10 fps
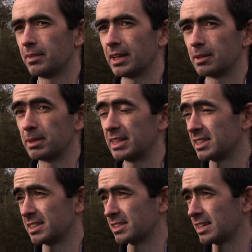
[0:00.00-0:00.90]
completely
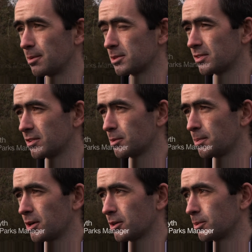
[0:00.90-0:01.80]
changes the atmosphere of the
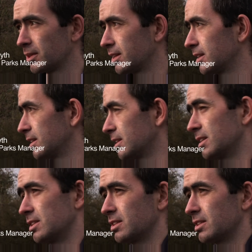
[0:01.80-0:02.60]
park with the, the,